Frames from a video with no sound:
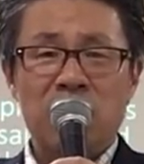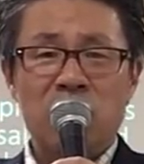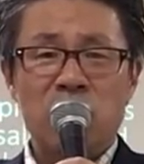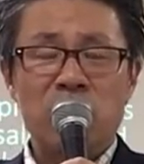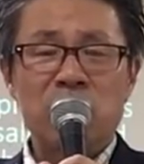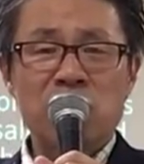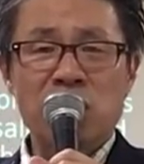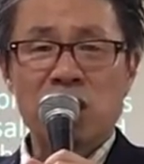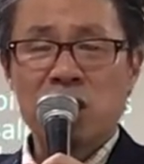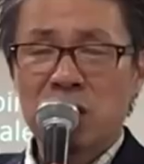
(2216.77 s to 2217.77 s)

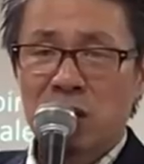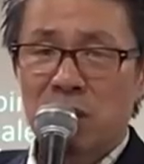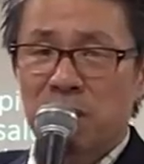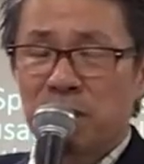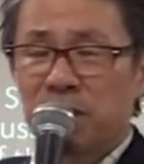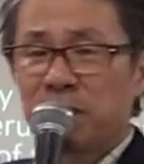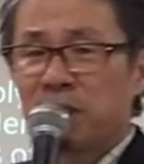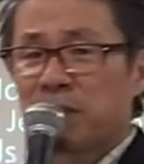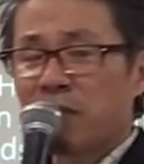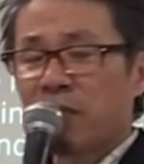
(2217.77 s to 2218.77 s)
Jesus
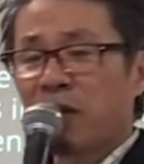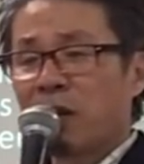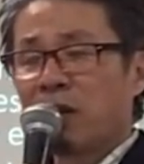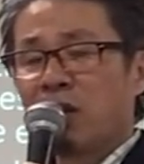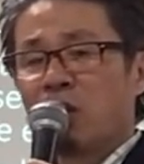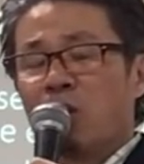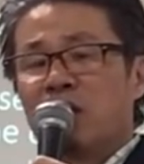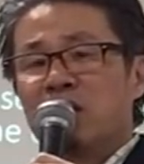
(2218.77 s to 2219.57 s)
one